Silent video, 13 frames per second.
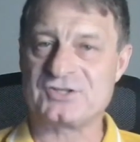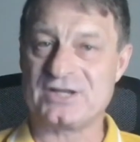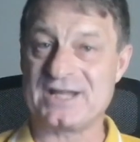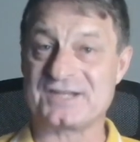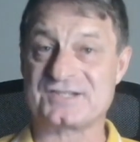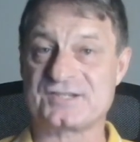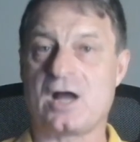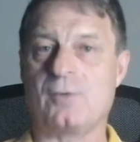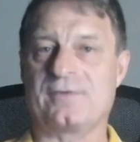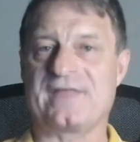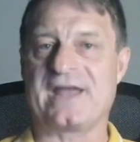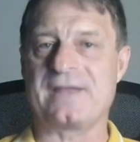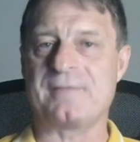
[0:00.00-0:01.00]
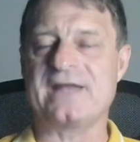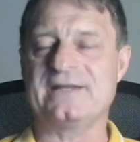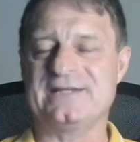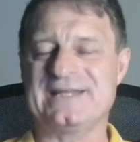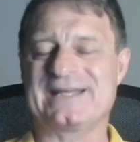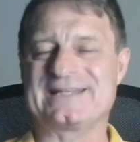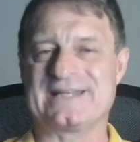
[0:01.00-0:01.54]
So let's start with NMN,
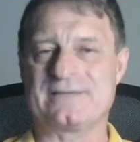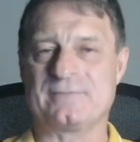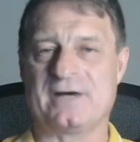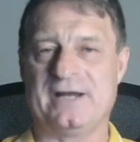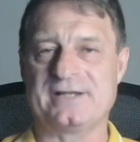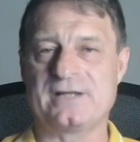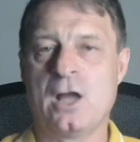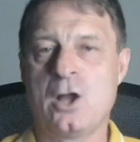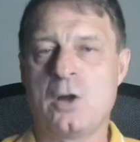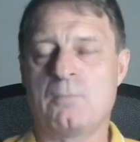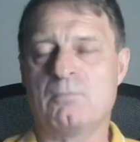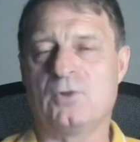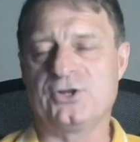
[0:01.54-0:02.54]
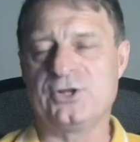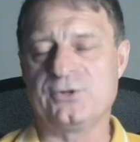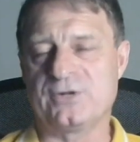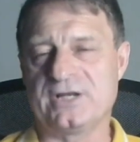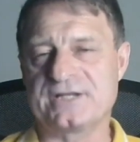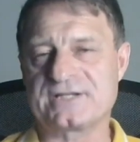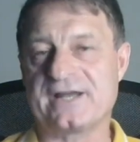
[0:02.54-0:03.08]
nicotinamide
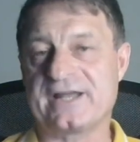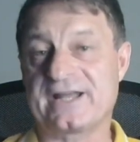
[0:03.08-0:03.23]
mononucleotide.